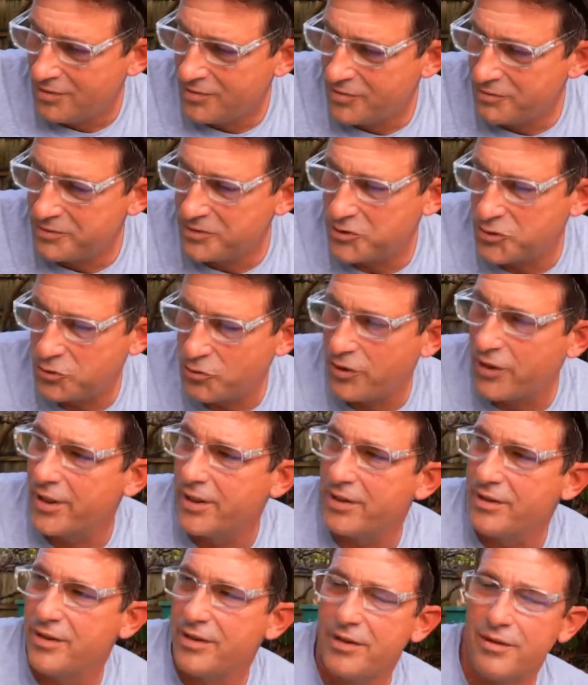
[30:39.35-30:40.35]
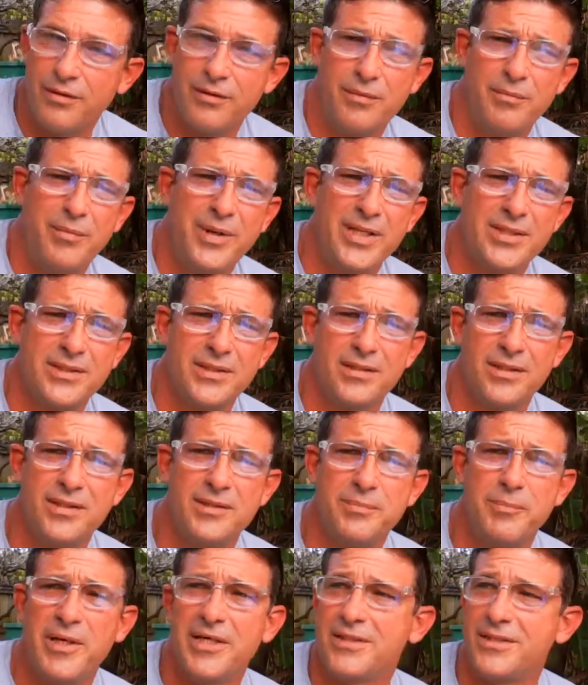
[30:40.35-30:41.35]
to enjoy it, you know, it makes it
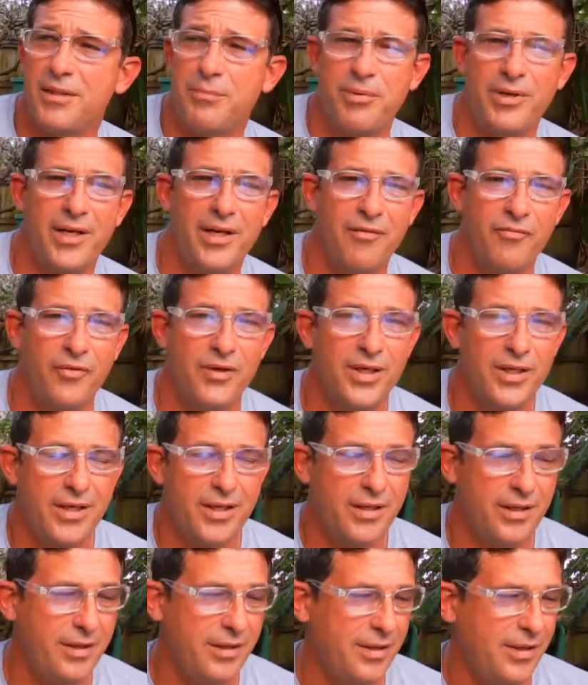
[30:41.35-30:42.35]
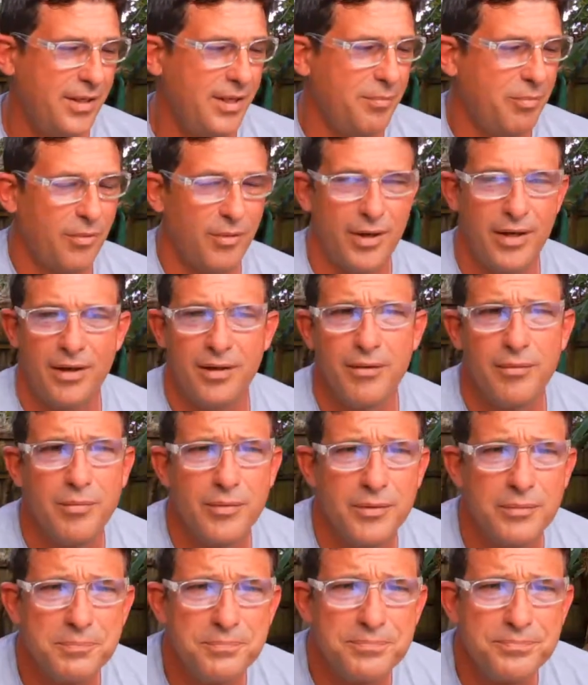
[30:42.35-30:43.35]
it makes it a plant I want to keep around. But